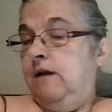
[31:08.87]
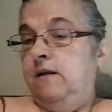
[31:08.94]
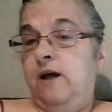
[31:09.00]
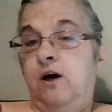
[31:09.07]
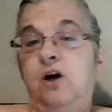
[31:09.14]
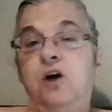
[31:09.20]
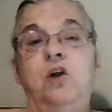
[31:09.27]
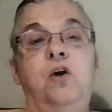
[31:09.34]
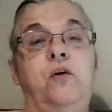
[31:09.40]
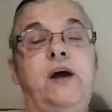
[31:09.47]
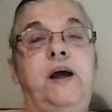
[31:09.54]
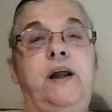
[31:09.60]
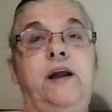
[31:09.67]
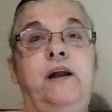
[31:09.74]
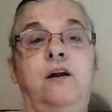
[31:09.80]
They are
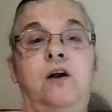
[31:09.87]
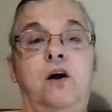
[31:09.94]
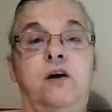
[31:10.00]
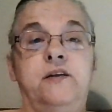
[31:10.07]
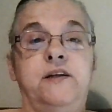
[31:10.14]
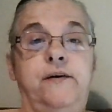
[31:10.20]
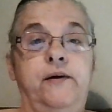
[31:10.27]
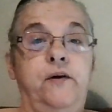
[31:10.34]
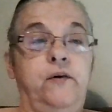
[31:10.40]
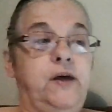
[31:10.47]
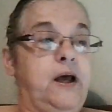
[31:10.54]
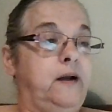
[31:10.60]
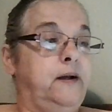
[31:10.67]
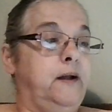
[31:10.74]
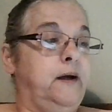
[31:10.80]
located in Ontario,
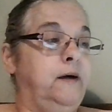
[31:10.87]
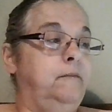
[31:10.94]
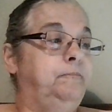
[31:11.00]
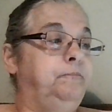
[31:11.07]
Canada,